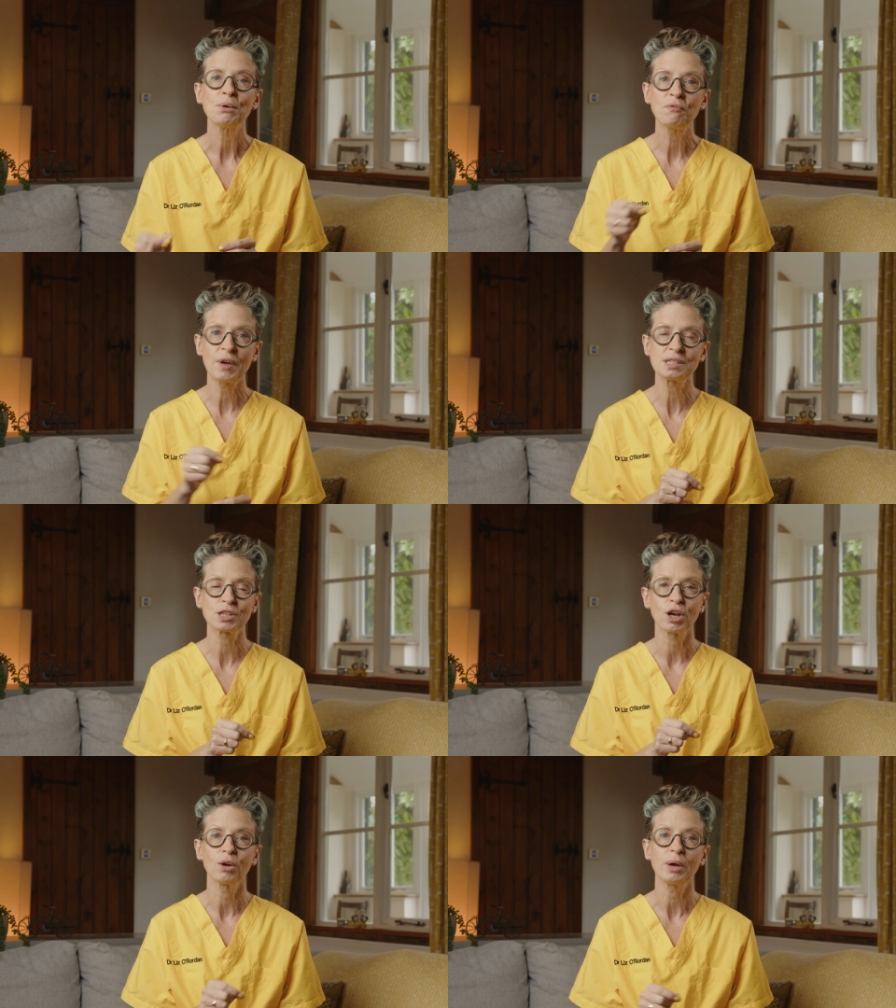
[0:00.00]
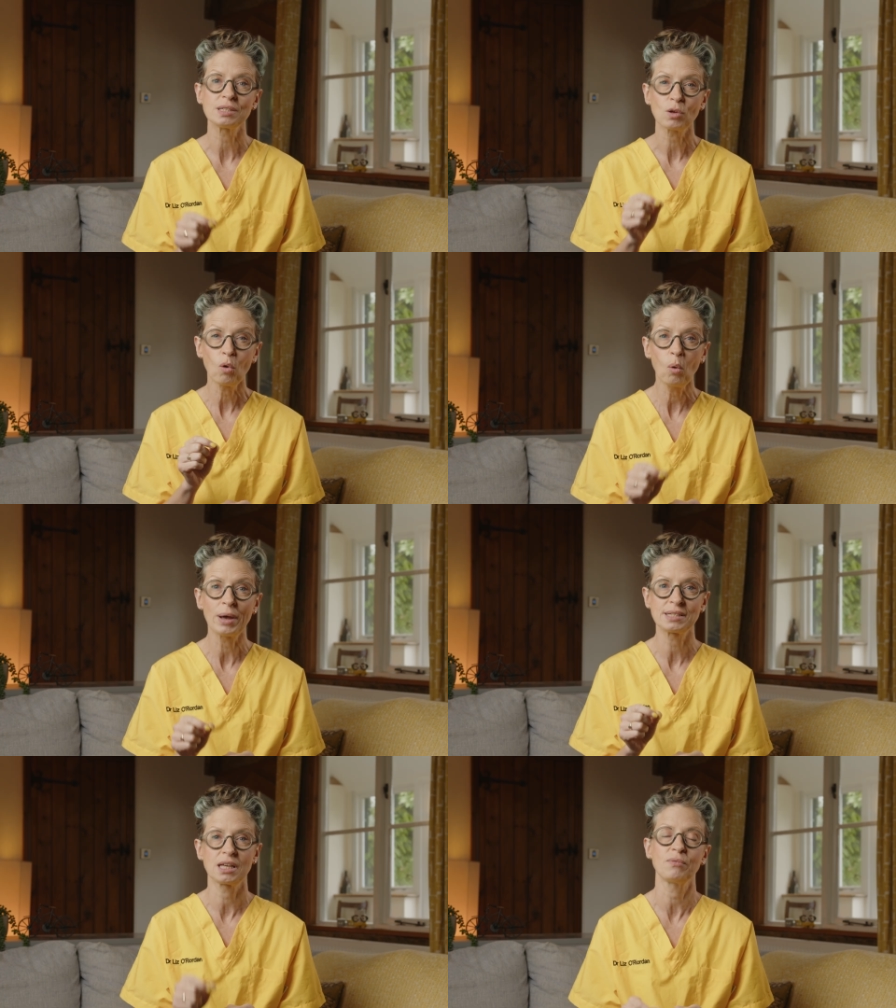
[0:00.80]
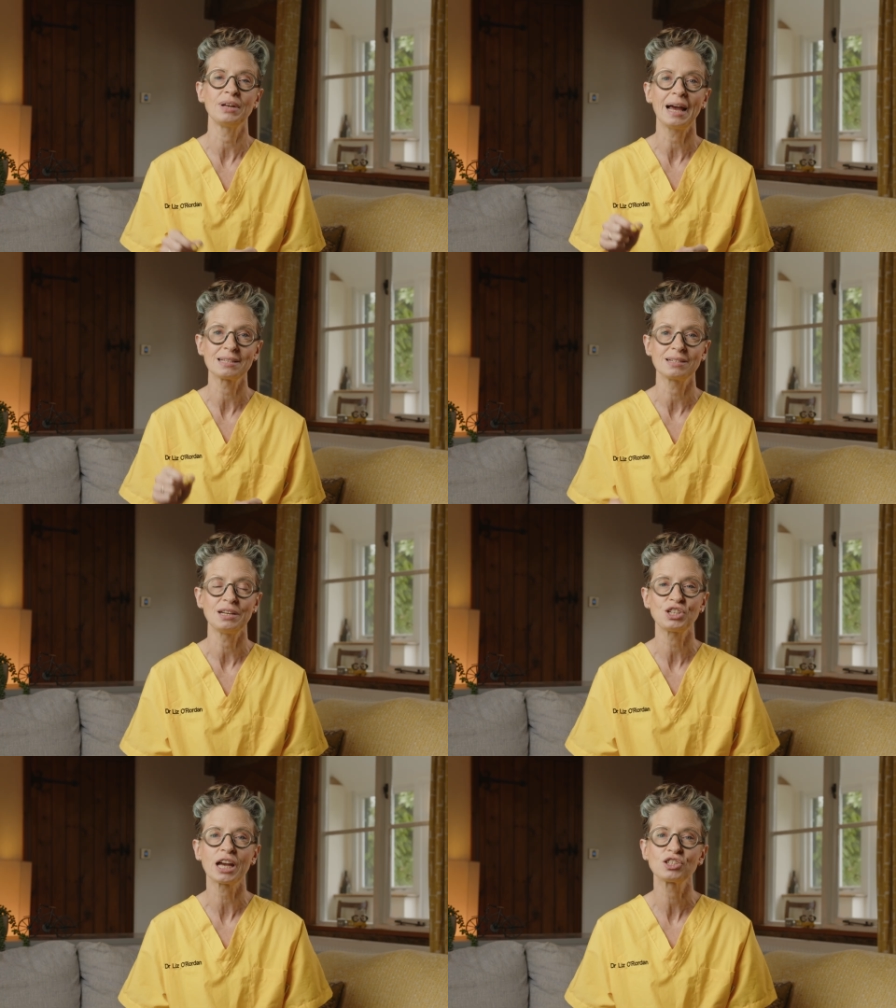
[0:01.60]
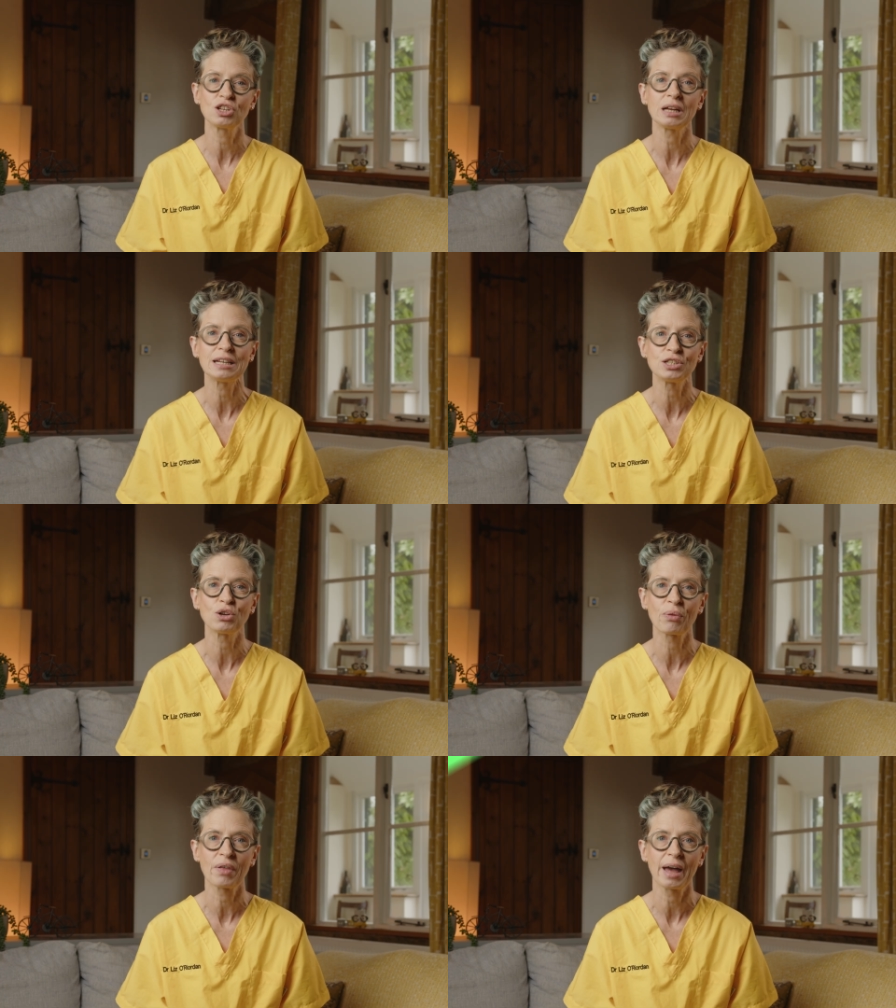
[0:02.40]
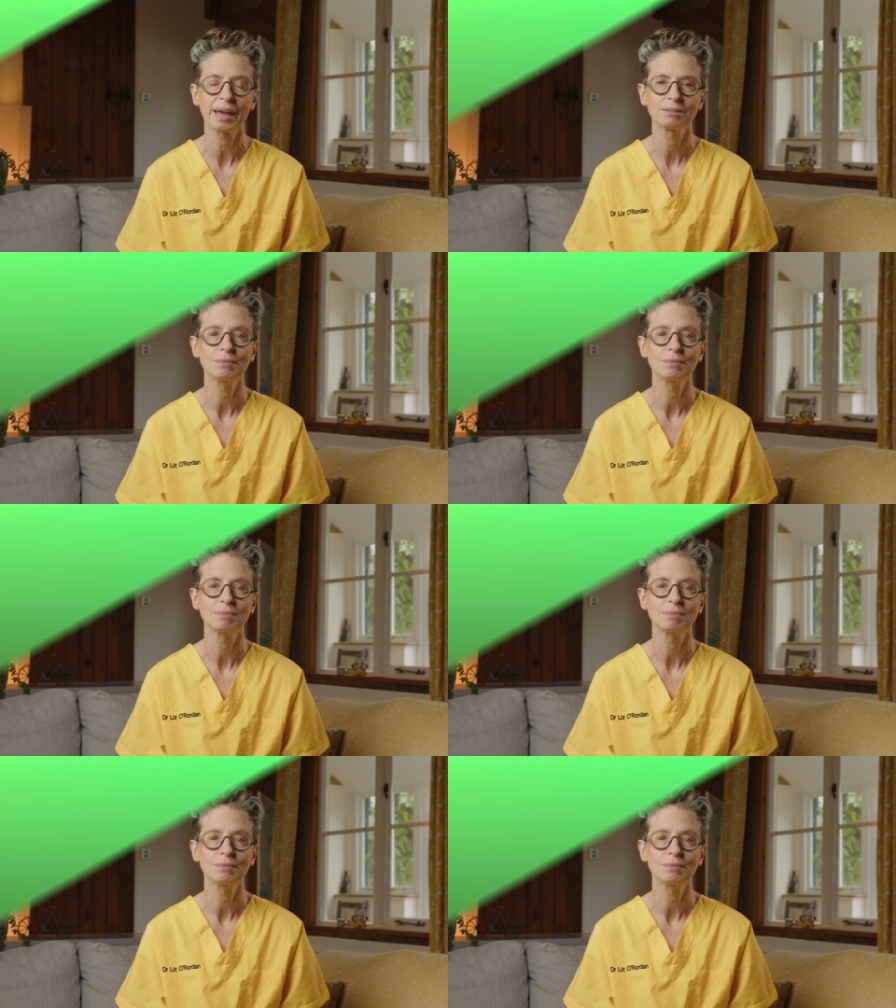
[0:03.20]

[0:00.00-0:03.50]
Phesgo is always given as an injection into your thigh.